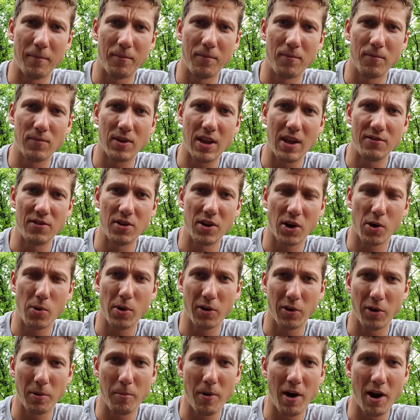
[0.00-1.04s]
give you a quick
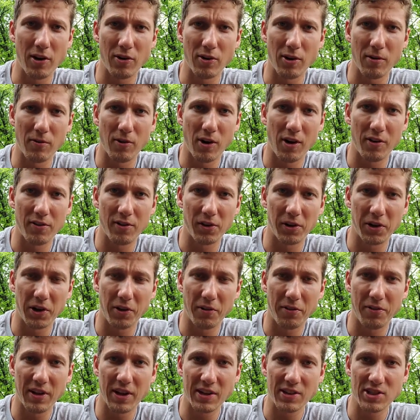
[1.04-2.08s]
reminder of all the little
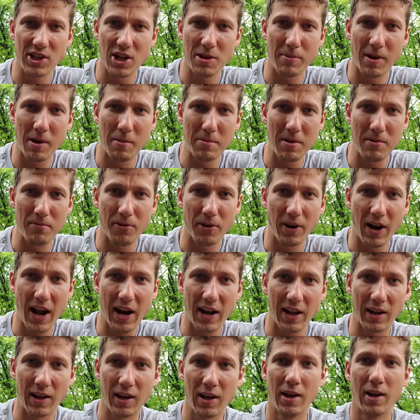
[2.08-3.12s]
things that you might be
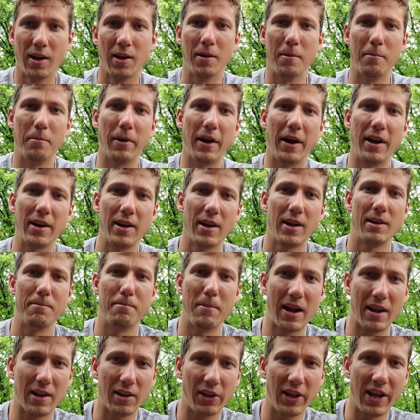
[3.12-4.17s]
forgetting. But
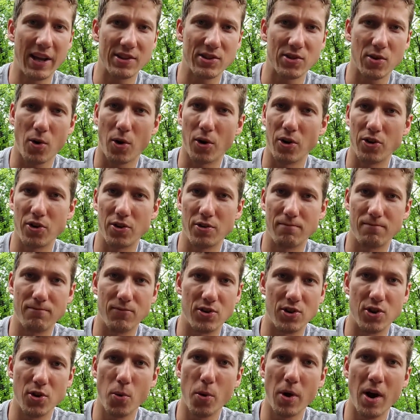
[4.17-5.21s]
make a list or
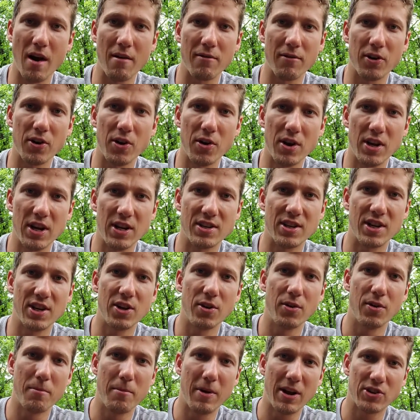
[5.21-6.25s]
do whatever you need to do
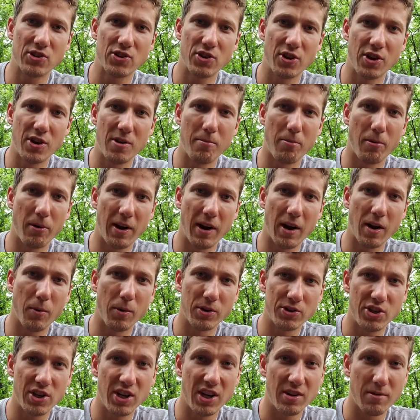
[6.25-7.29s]
to make sure you bring what
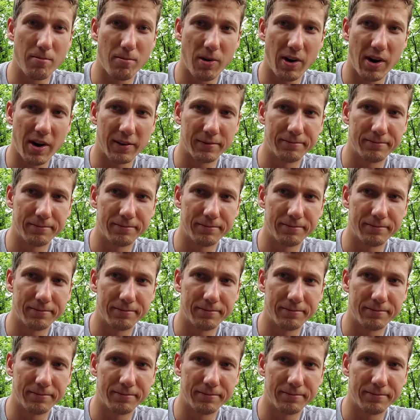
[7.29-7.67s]
you need to bring.